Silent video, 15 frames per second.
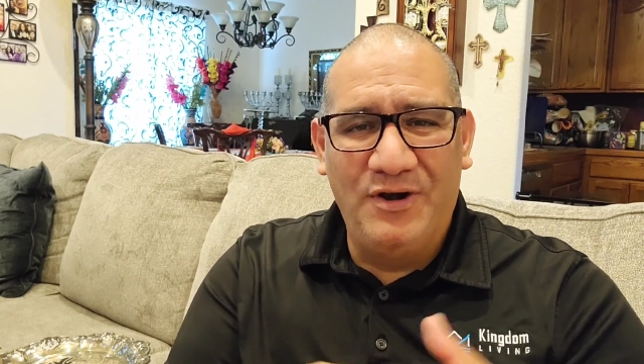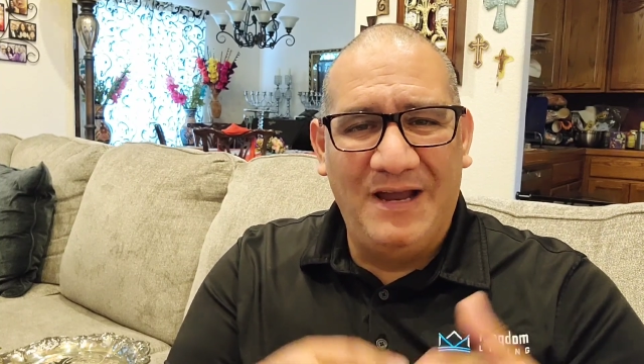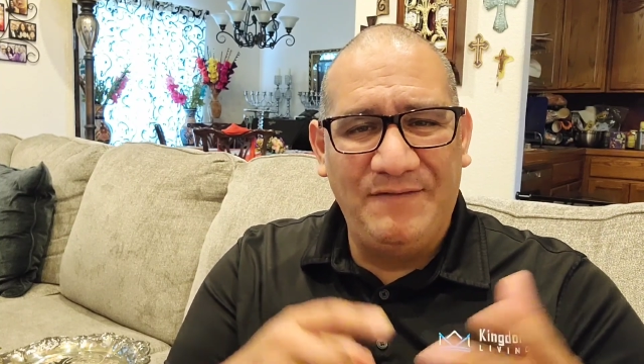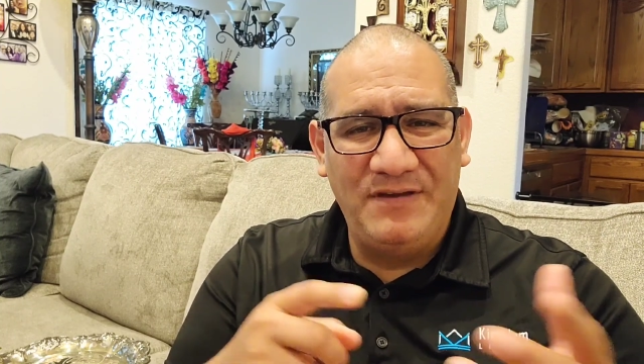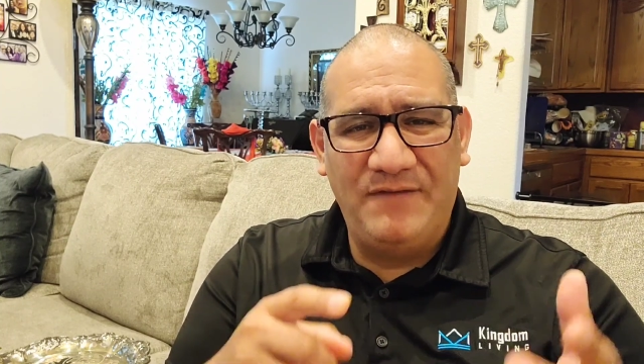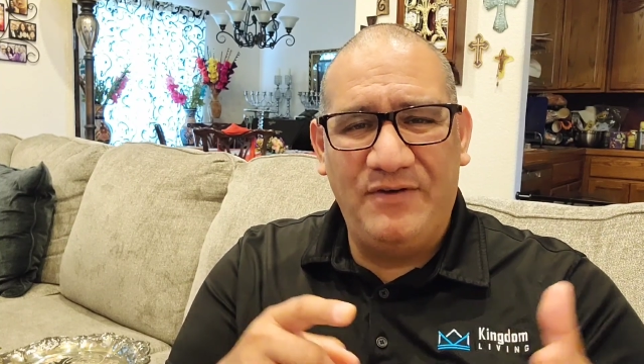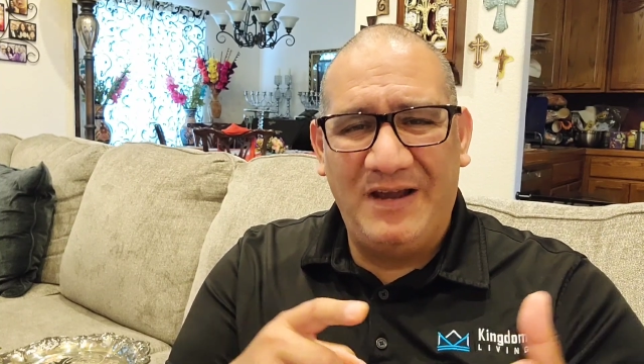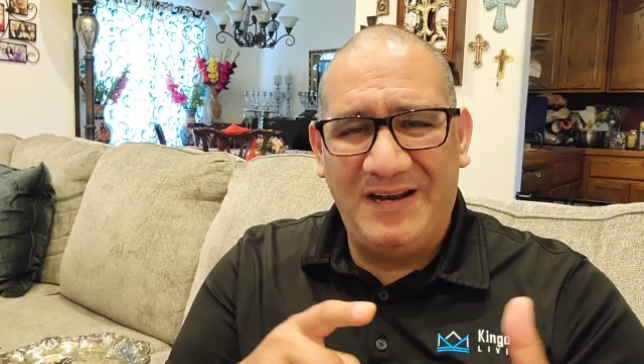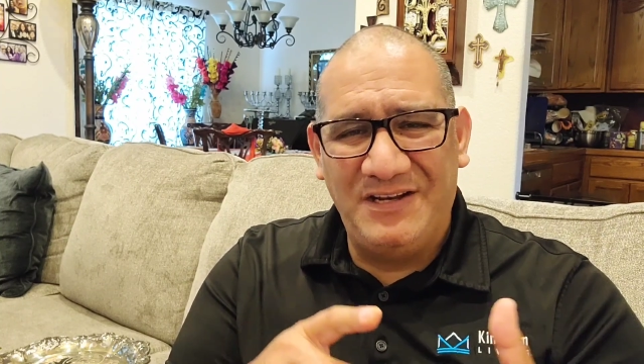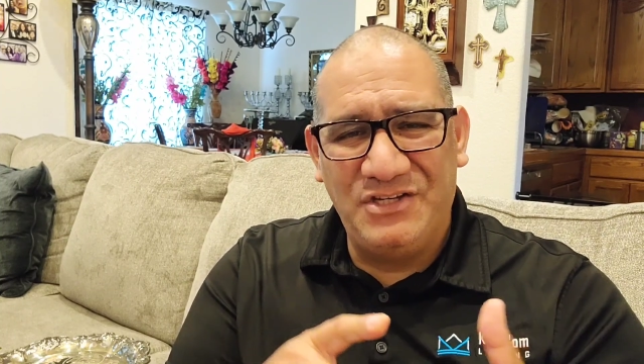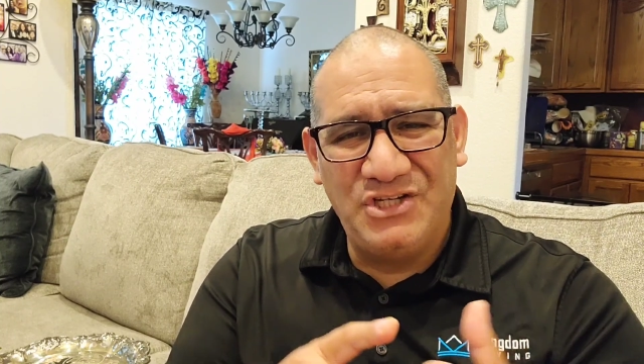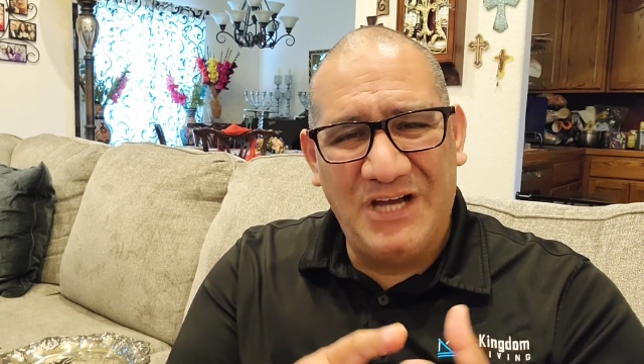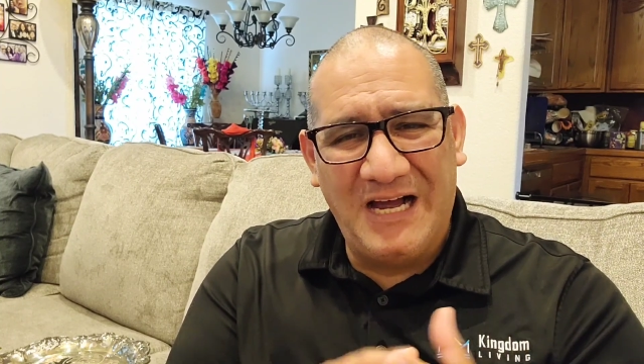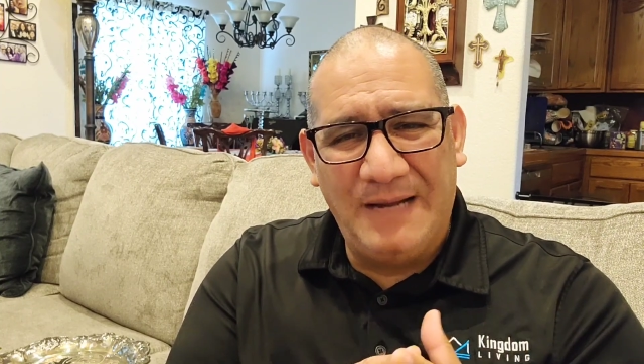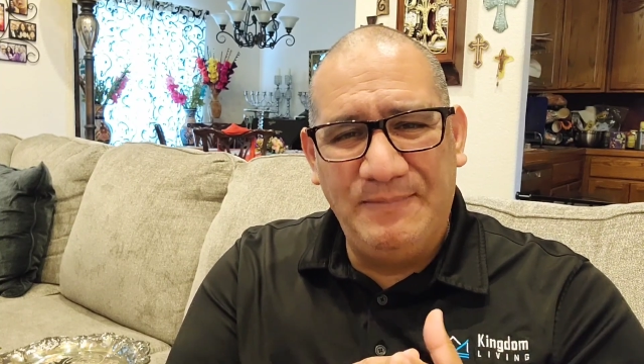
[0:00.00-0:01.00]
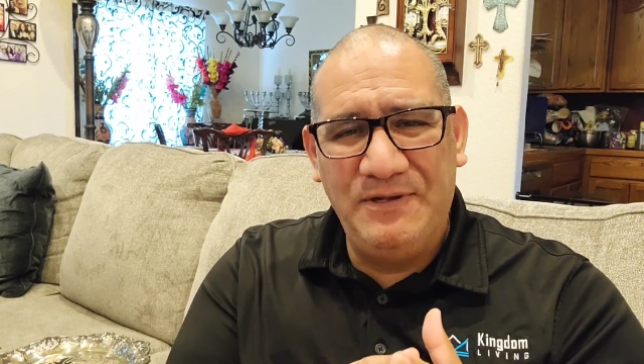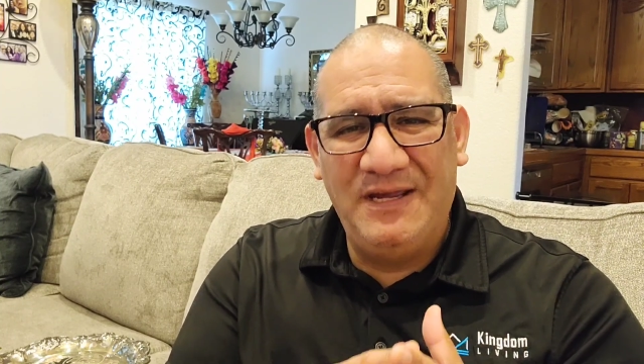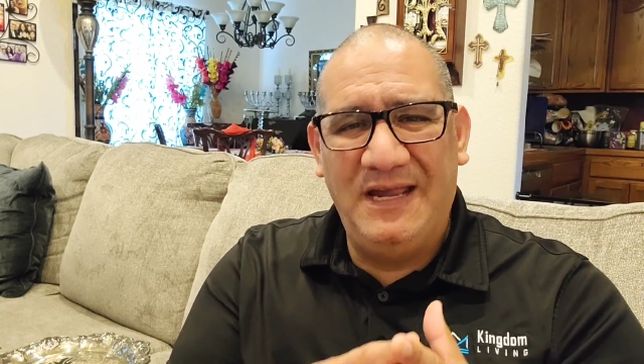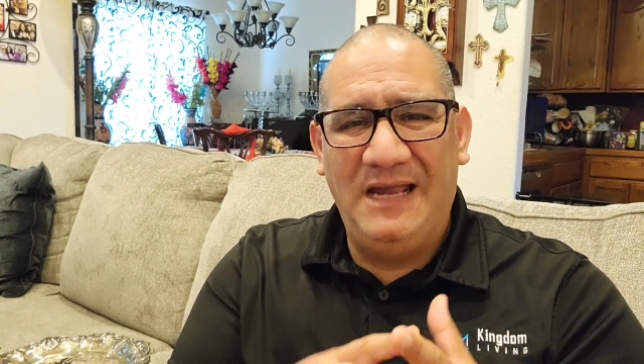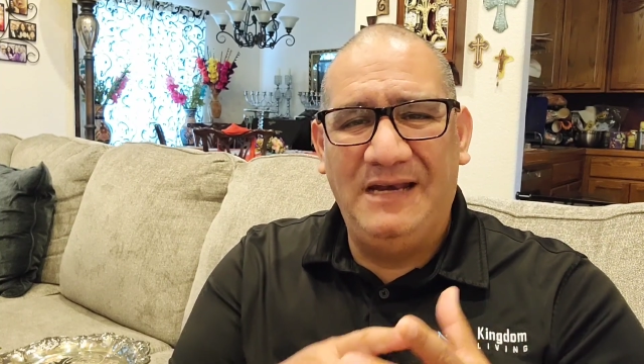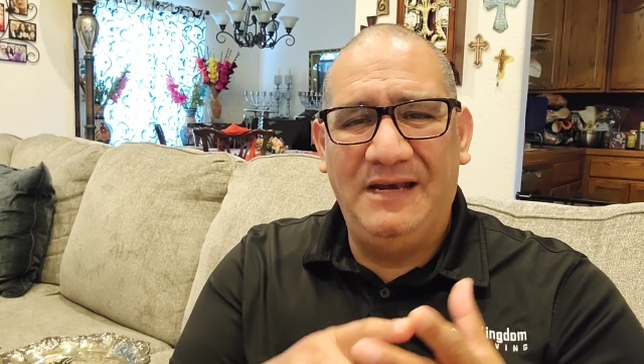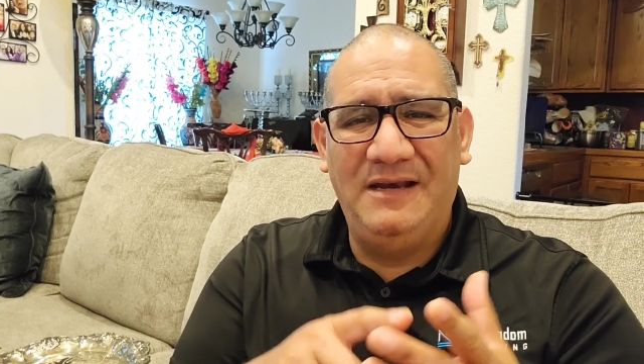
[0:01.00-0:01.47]
Have you ever had a job you
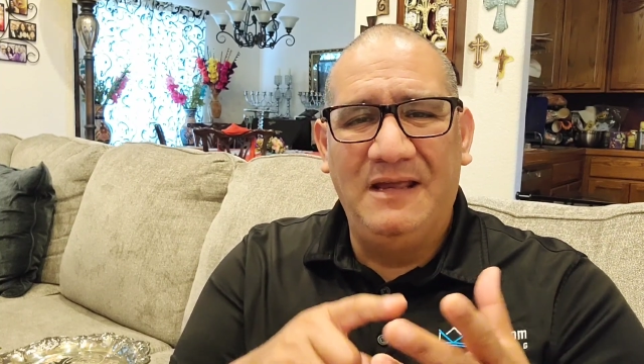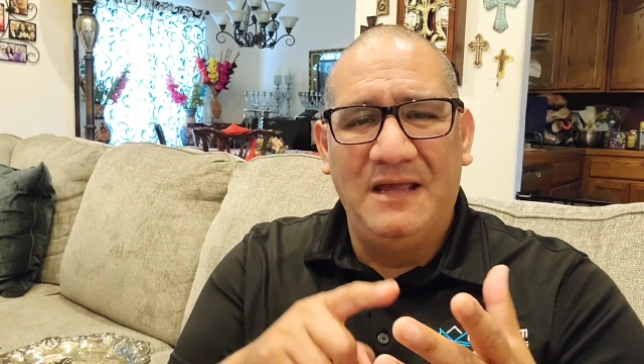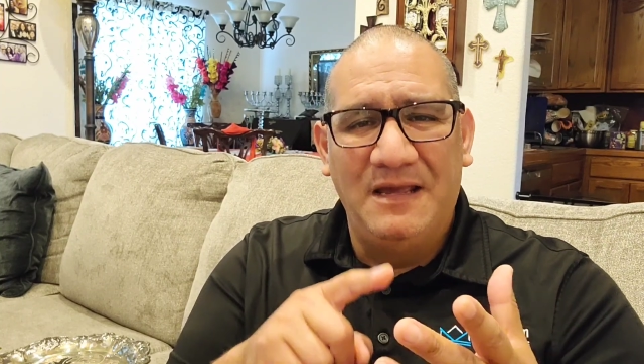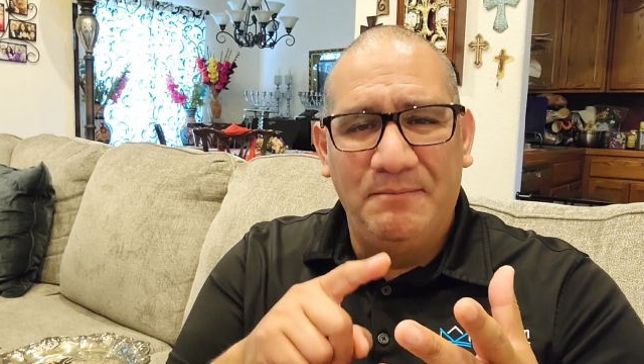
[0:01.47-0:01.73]
hated,